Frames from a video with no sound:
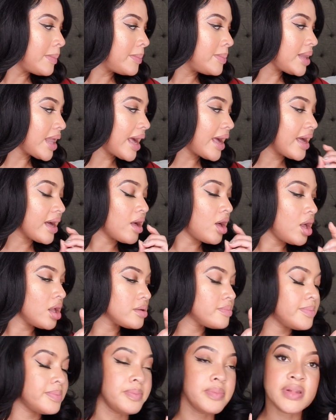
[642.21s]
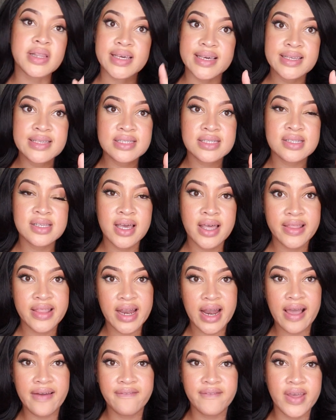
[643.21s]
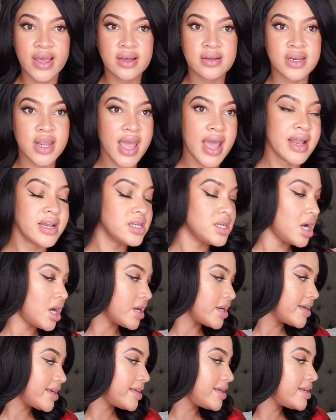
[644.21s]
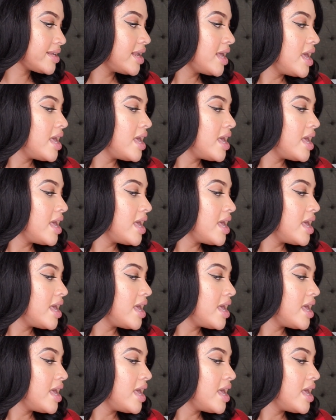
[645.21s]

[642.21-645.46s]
black called Bliss that I found at Target.